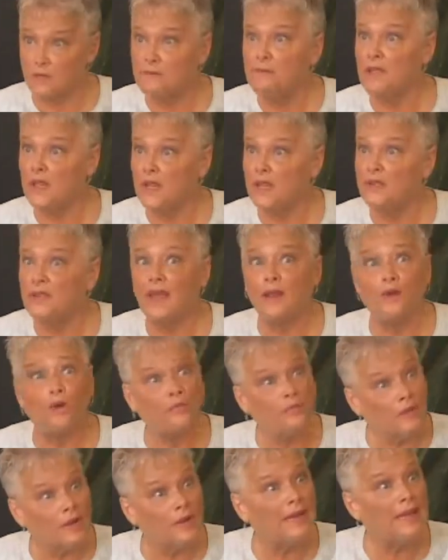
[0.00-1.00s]
to me that
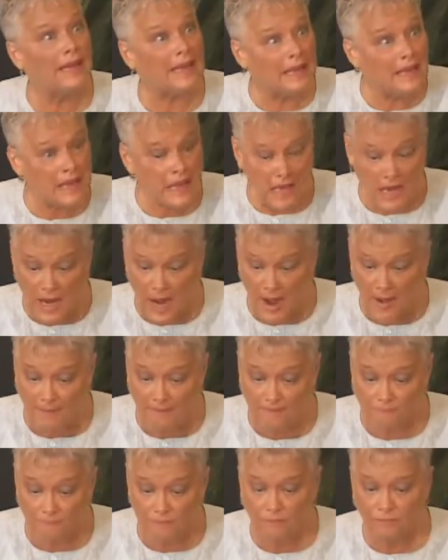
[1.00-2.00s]
over in India,
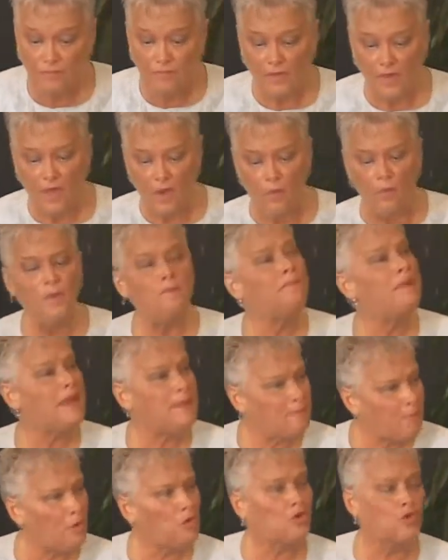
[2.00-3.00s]
when
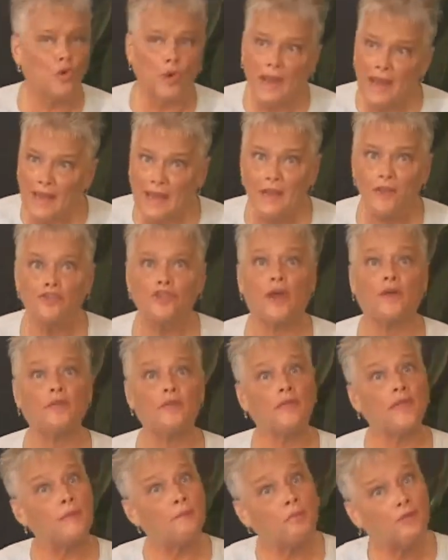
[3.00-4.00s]
people greet each other, they